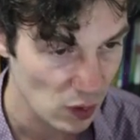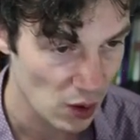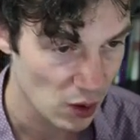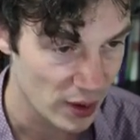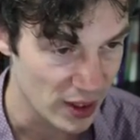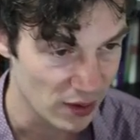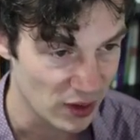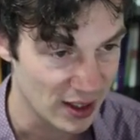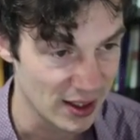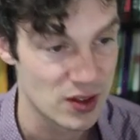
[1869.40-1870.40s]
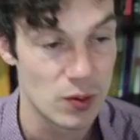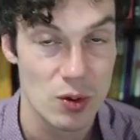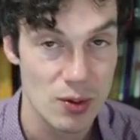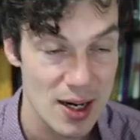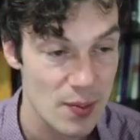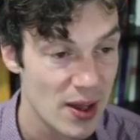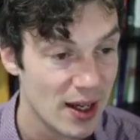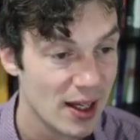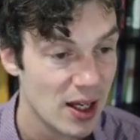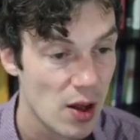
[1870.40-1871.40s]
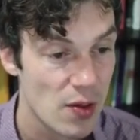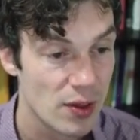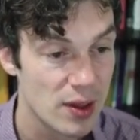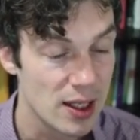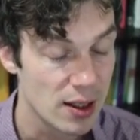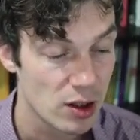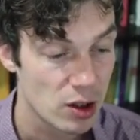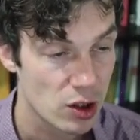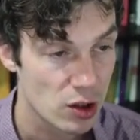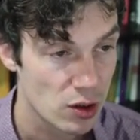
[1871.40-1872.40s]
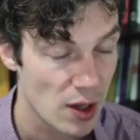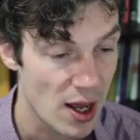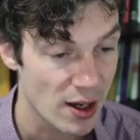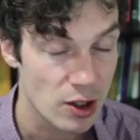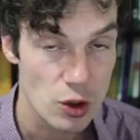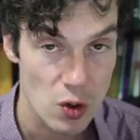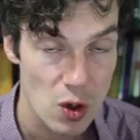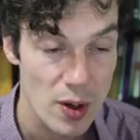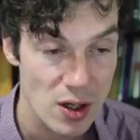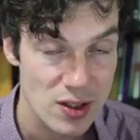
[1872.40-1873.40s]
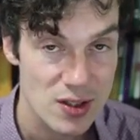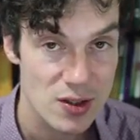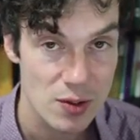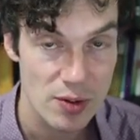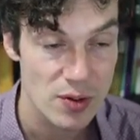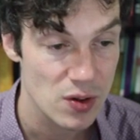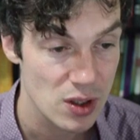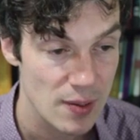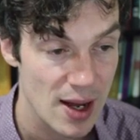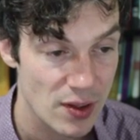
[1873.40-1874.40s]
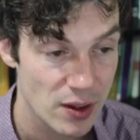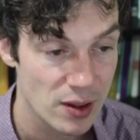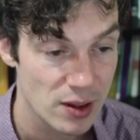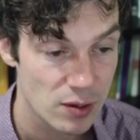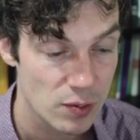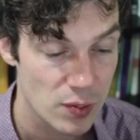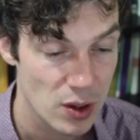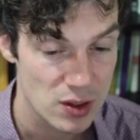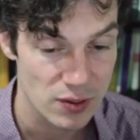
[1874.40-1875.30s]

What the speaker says: already over here. So we'll grab the control box that we were talking about, the box of